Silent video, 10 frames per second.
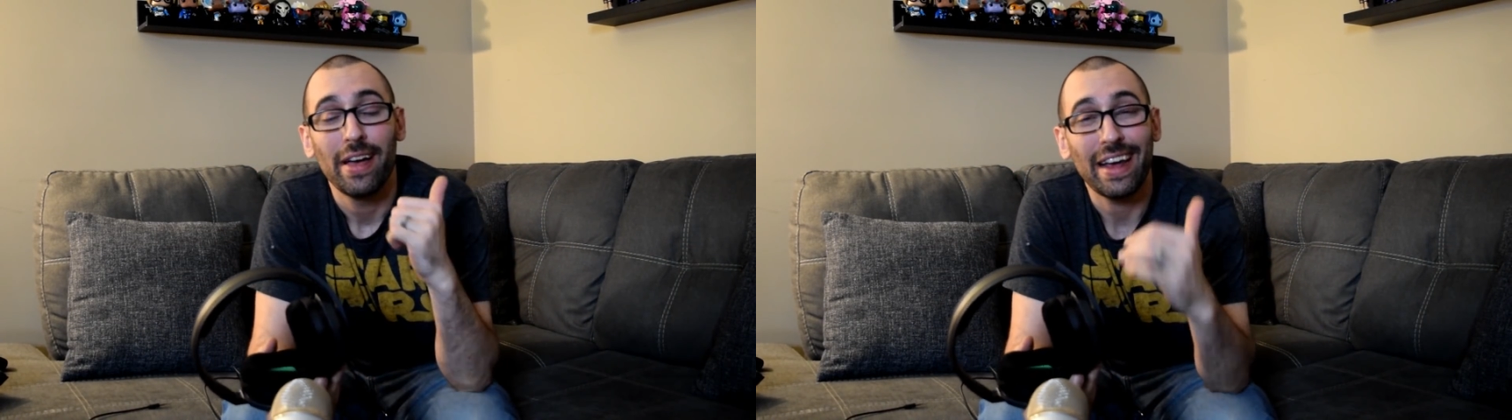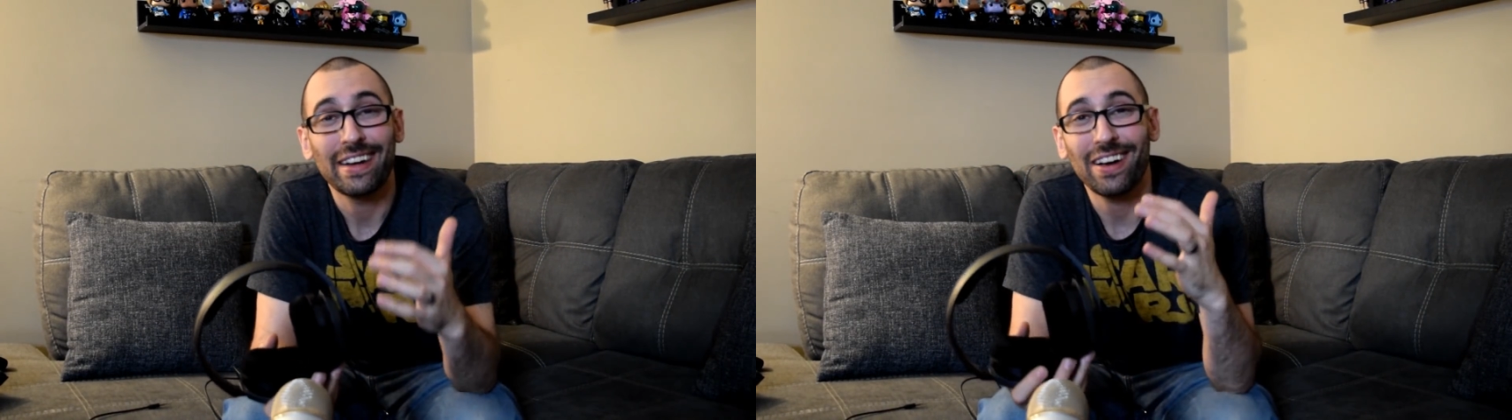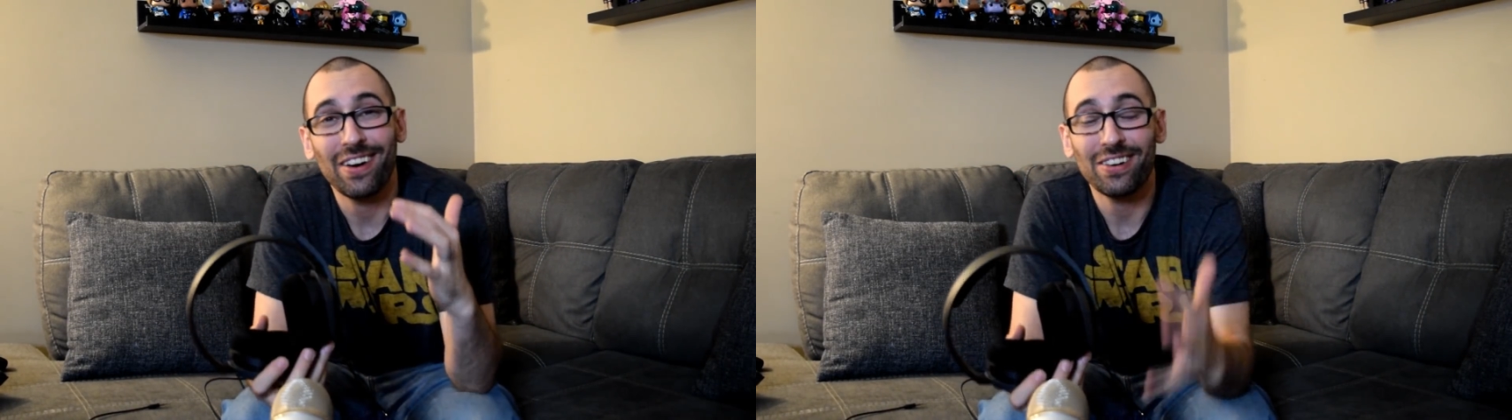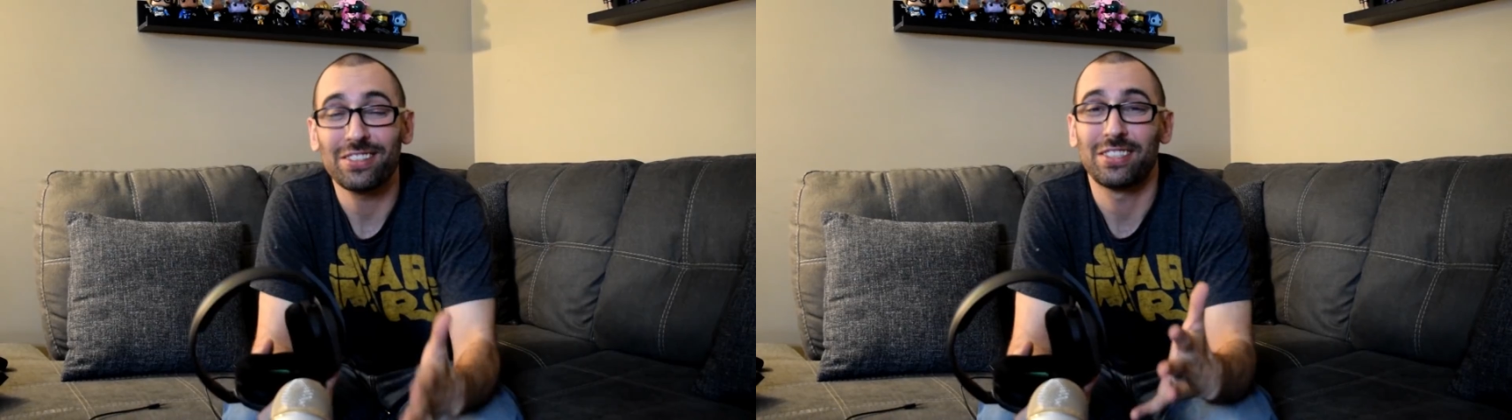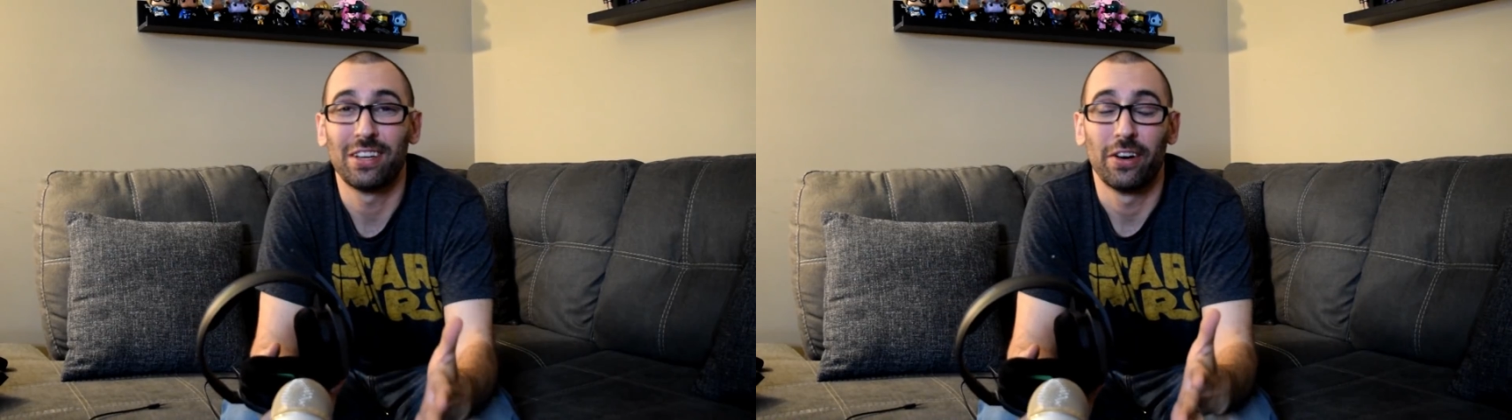And
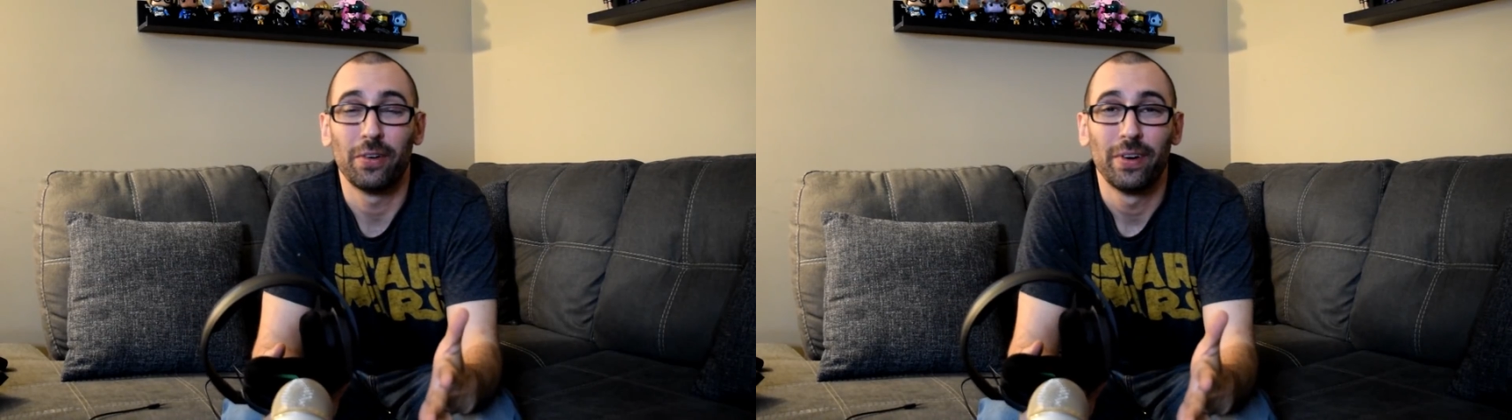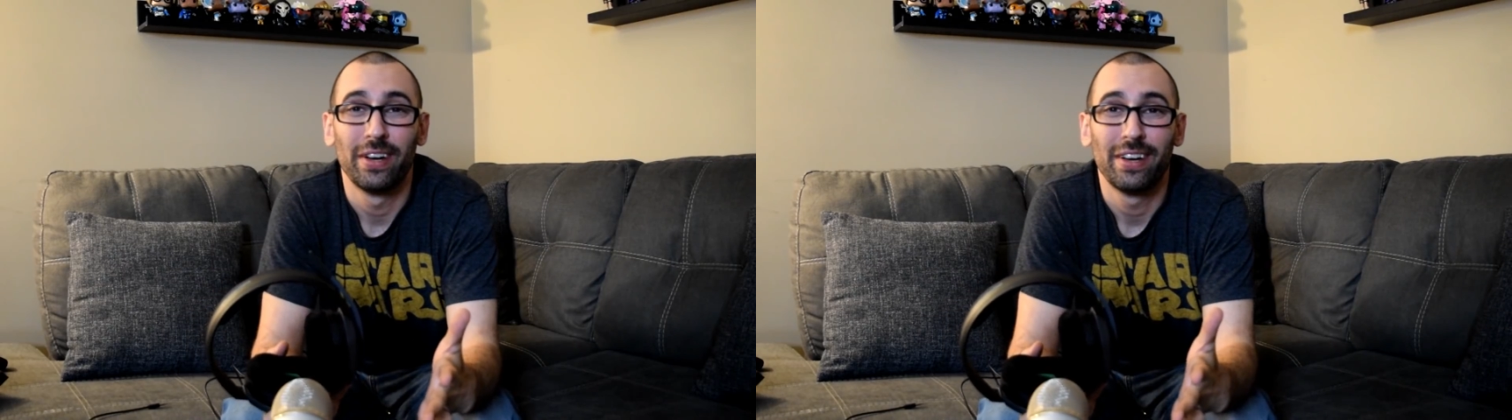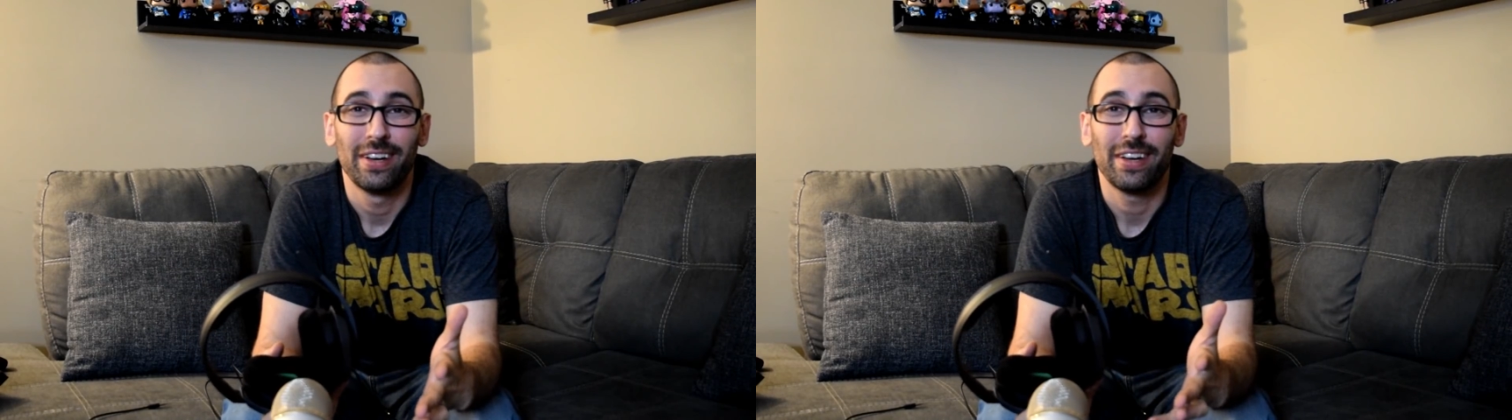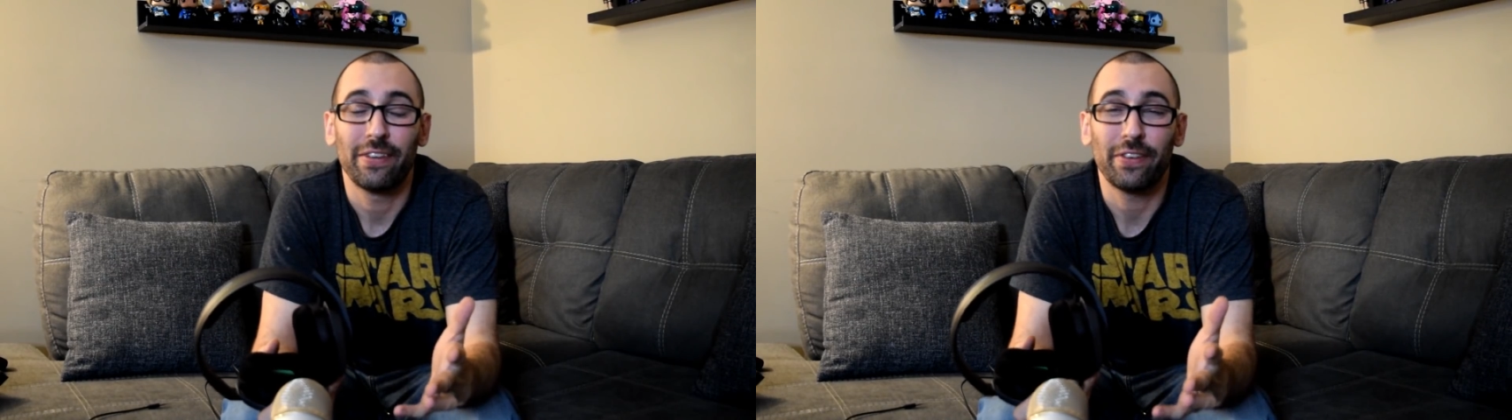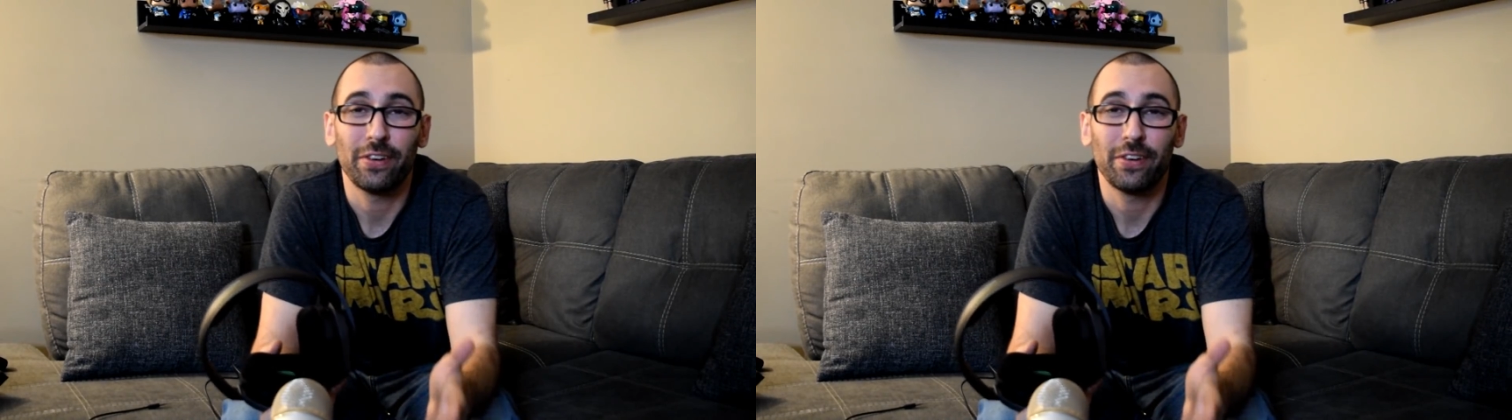also, if you're